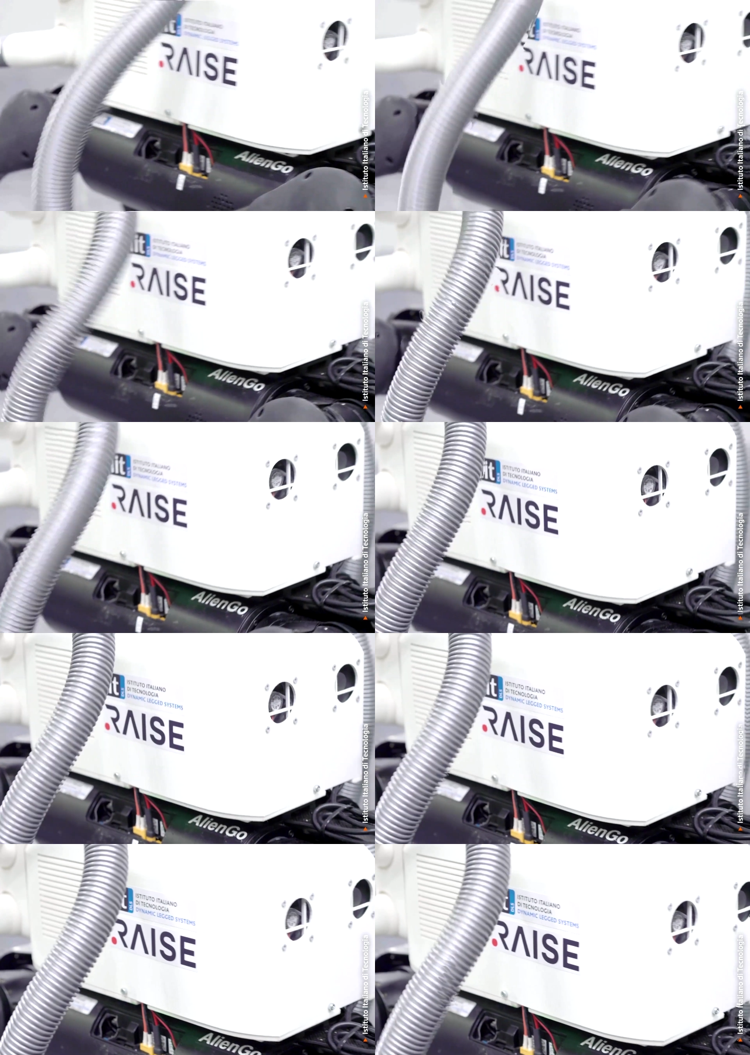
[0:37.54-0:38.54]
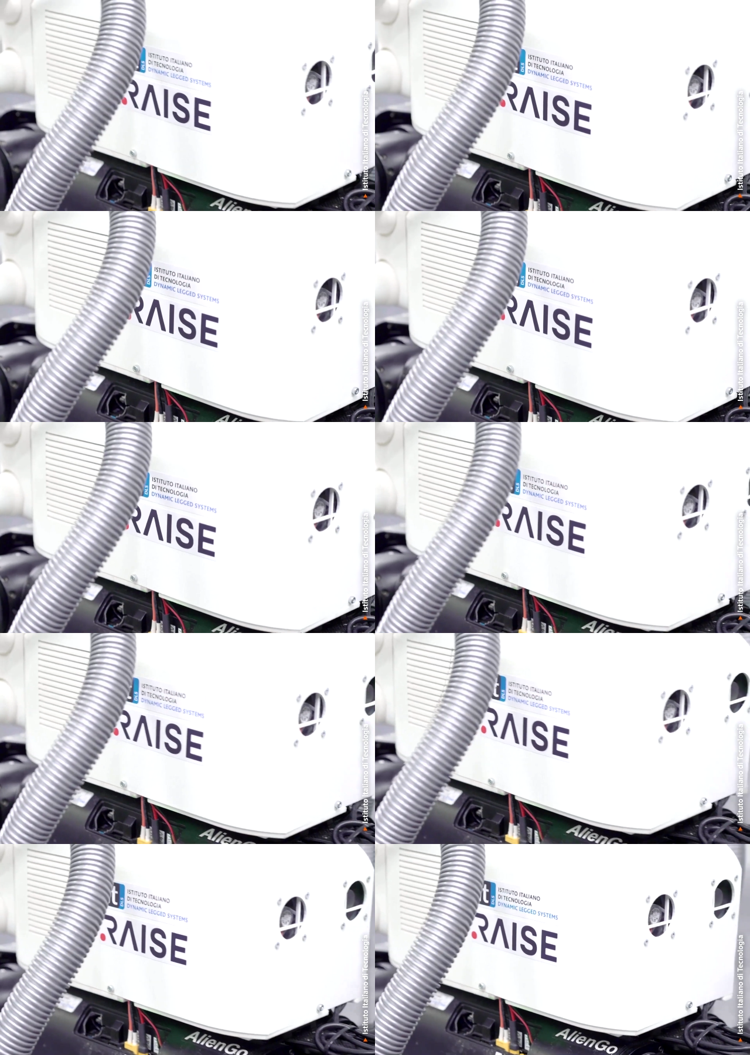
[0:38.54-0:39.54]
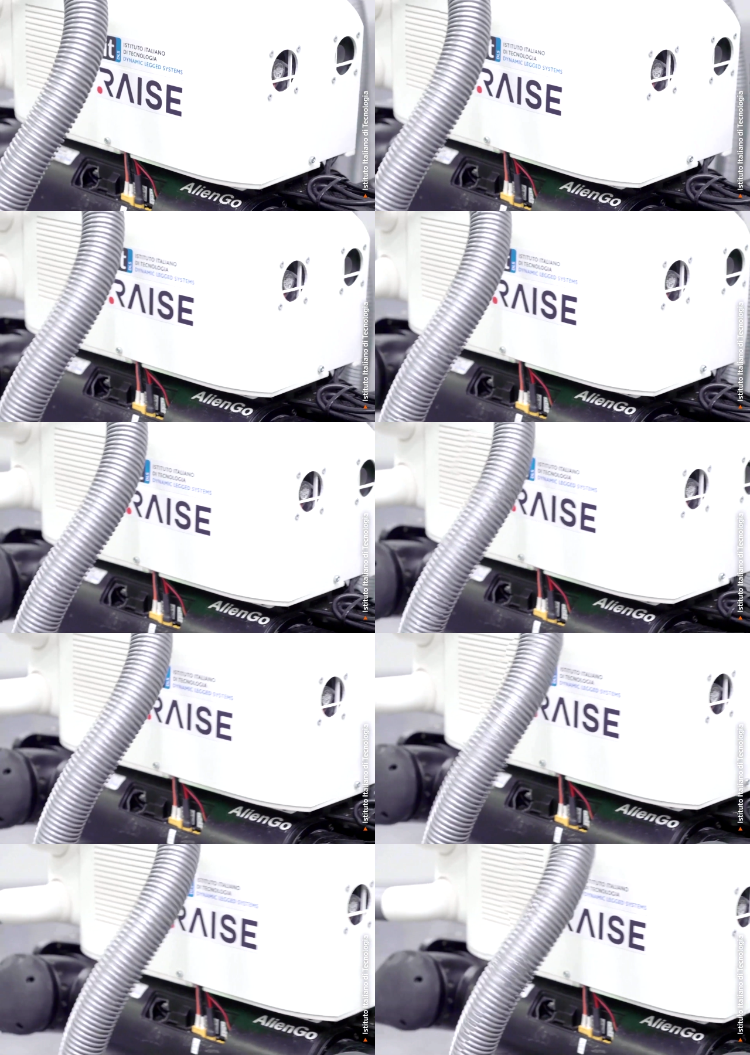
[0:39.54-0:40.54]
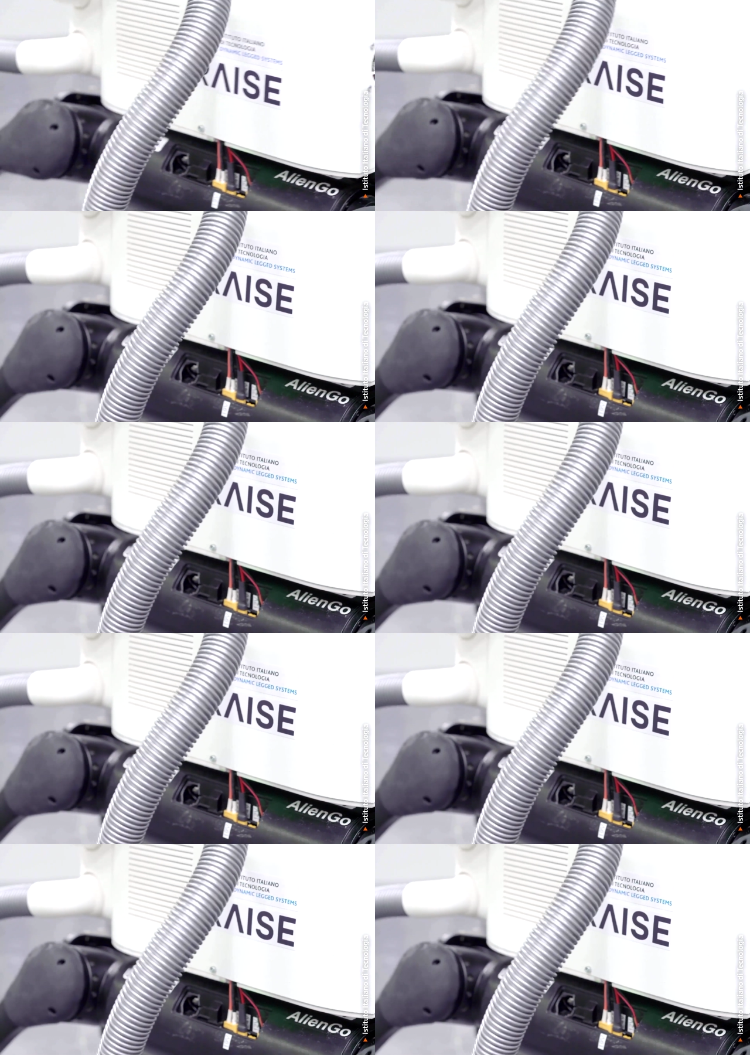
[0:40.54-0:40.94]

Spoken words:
[unreadable: no face in view]